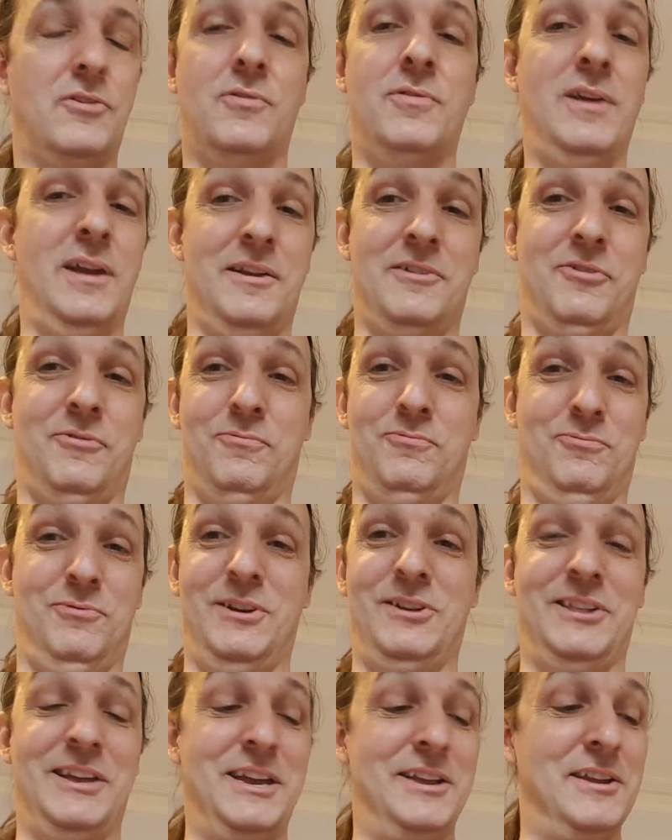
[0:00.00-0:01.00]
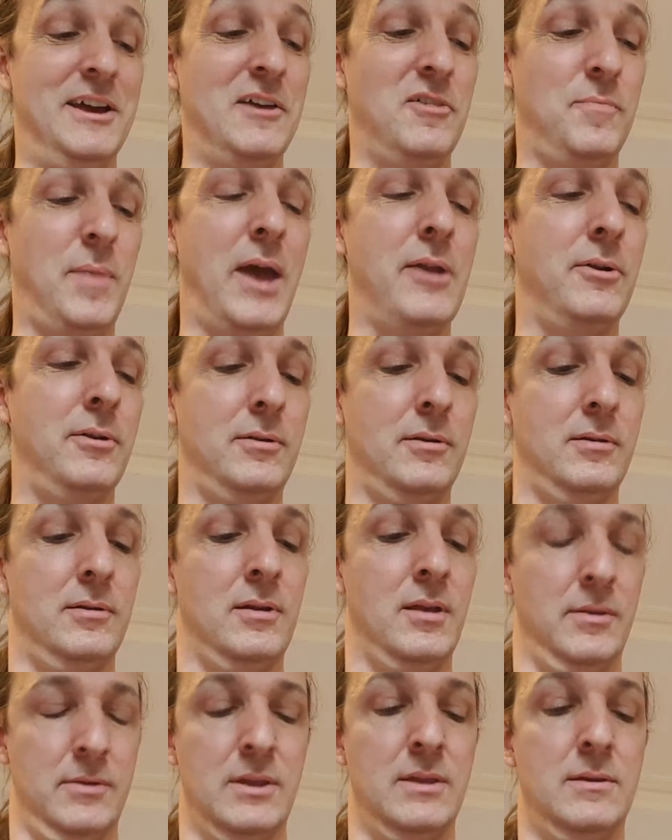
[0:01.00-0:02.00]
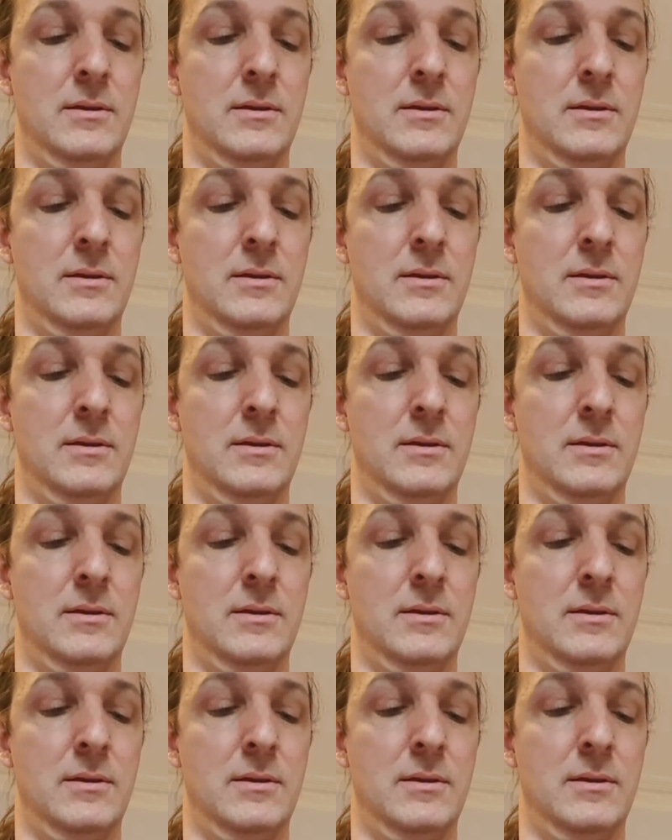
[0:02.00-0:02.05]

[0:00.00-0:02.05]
That's really a nice pattern.